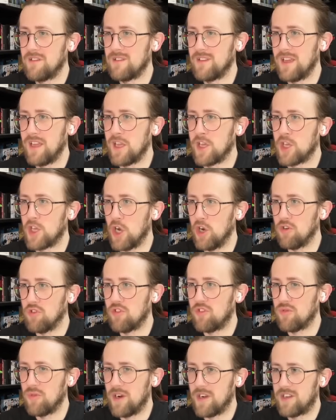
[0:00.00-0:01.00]
seeing
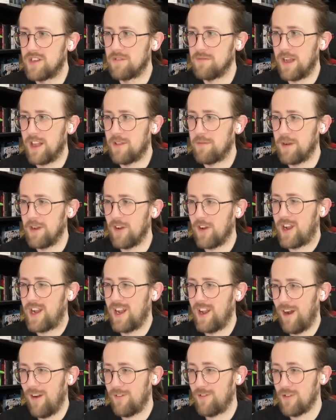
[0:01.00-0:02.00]
ghosts while she's meant to be looking
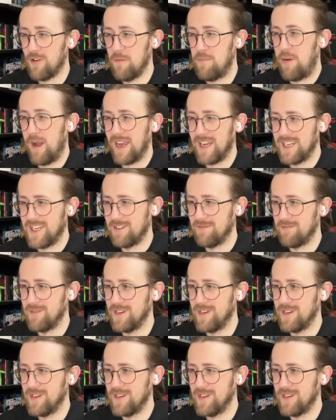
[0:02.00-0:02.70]
after a patient.